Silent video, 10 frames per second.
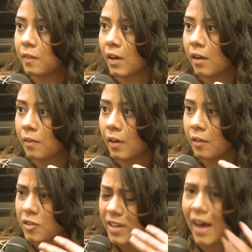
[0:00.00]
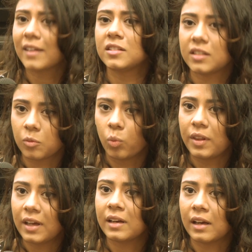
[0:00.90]
the text
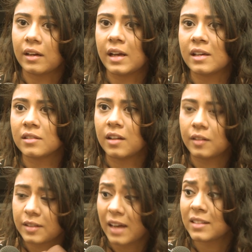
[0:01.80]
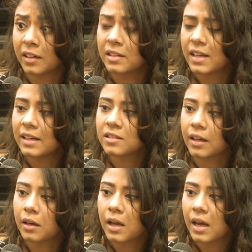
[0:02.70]
within it, the text that contains
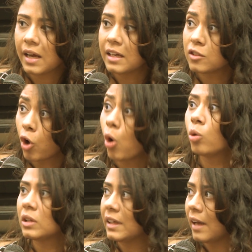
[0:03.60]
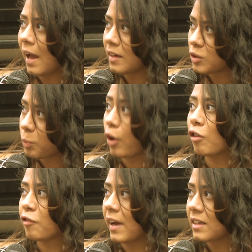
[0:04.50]
it, is holy and is
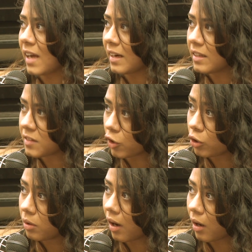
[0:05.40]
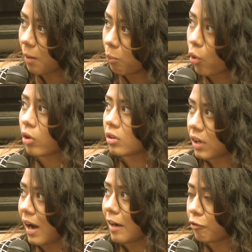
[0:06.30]
perfect and is a moral
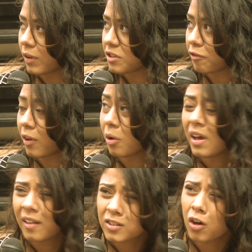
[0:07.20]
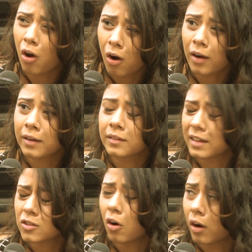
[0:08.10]
guide for us to follow. That's a
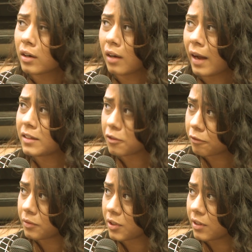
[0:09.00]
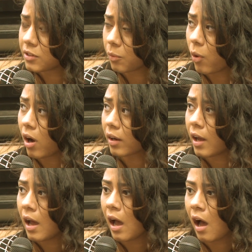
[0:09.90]
hard line to walk.
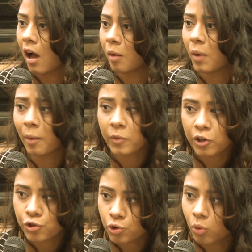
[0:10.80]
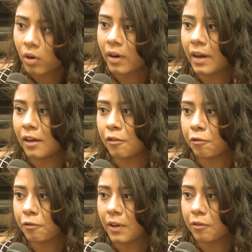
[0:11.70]
I'm not sure
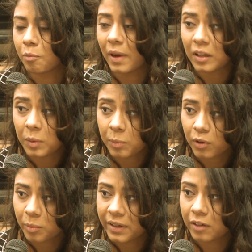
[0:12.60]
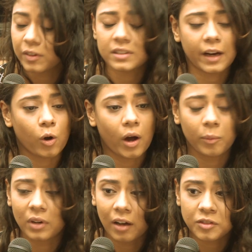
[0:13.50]
if many people are being convinced. I
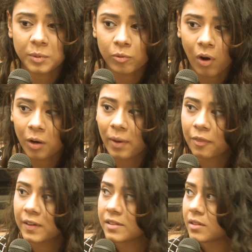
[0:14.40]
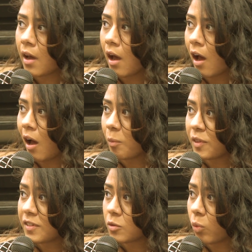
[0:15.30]
would love to be wrong about this, but
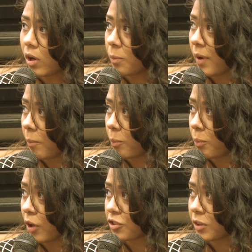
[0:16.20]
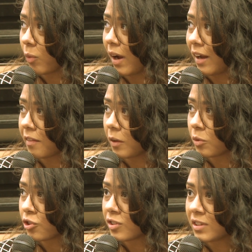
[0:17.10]
this is partially why I think we
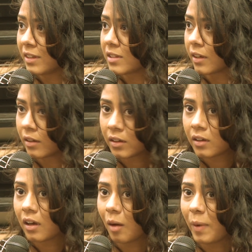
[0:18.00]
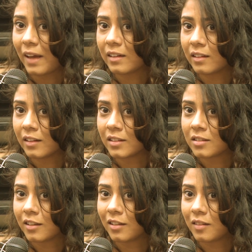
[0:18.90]
should just need to abandon
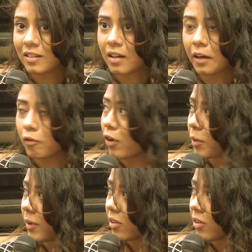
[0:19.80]
this line of argument